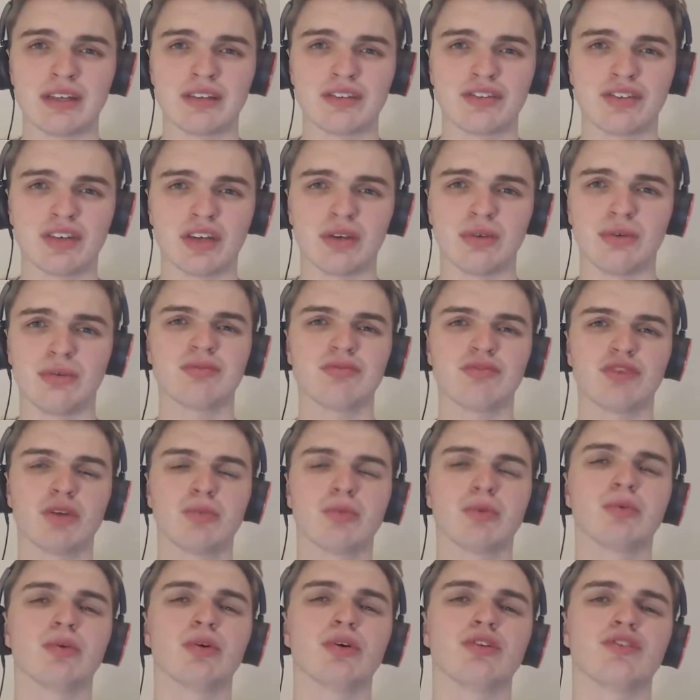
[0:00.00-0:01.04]
So
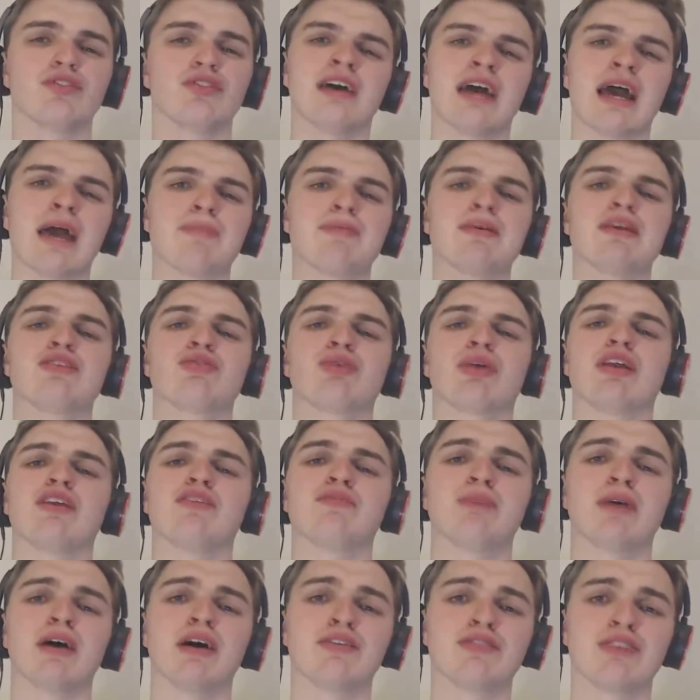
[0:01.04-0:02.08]
Robot Wars, happy 20th
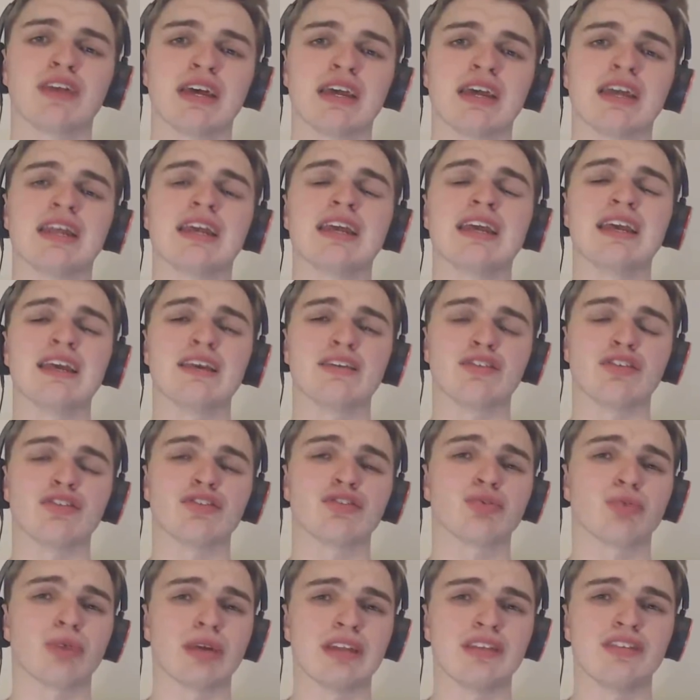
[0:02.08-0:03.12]
birthday, and here's to
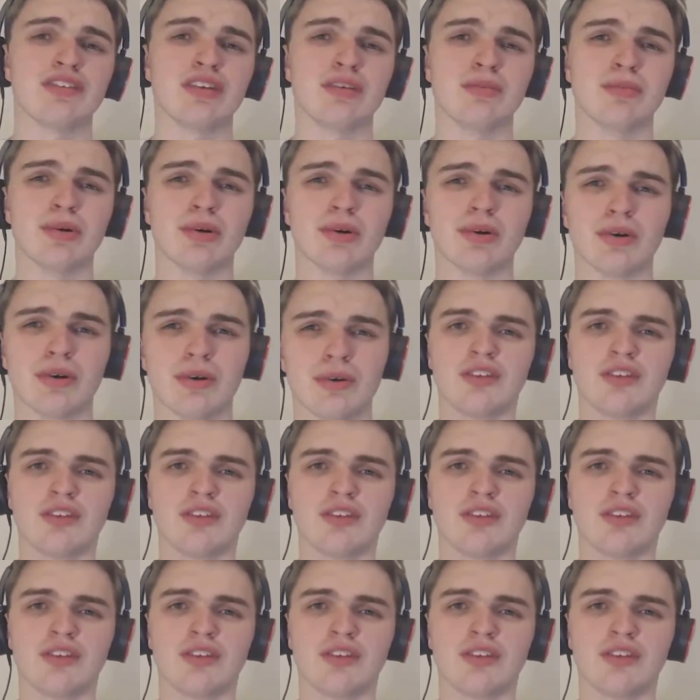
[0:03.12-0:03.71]
20 more.